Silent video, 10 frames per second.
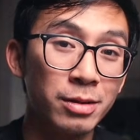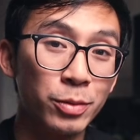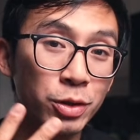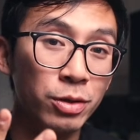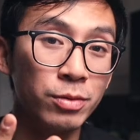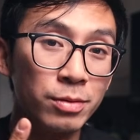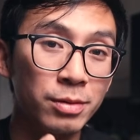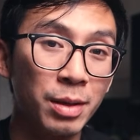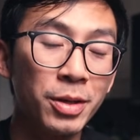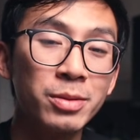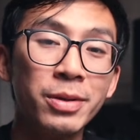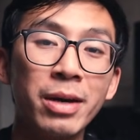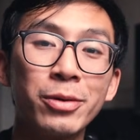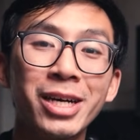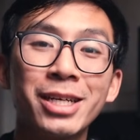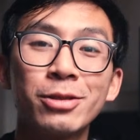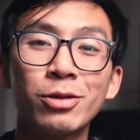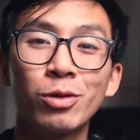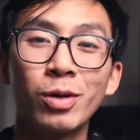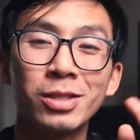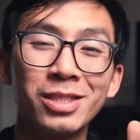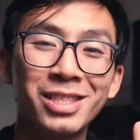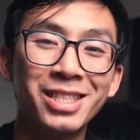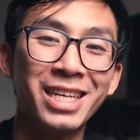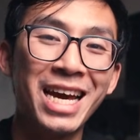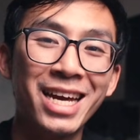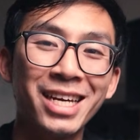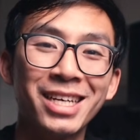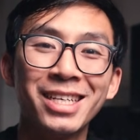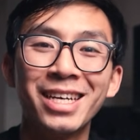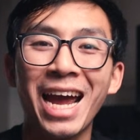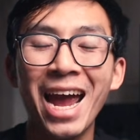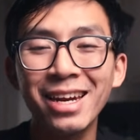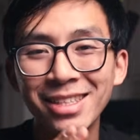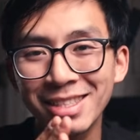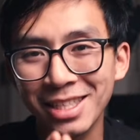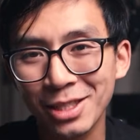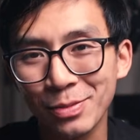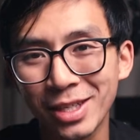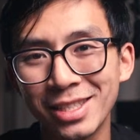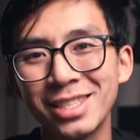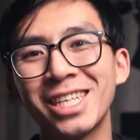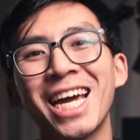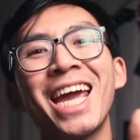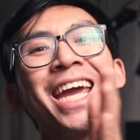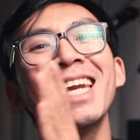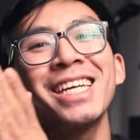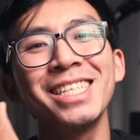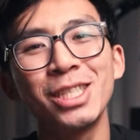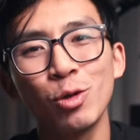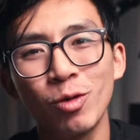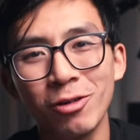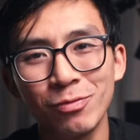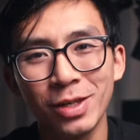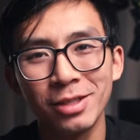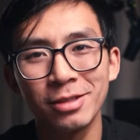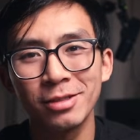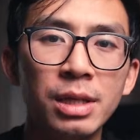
Number two, they must be able to answer your questions today and in six months and in 12 months.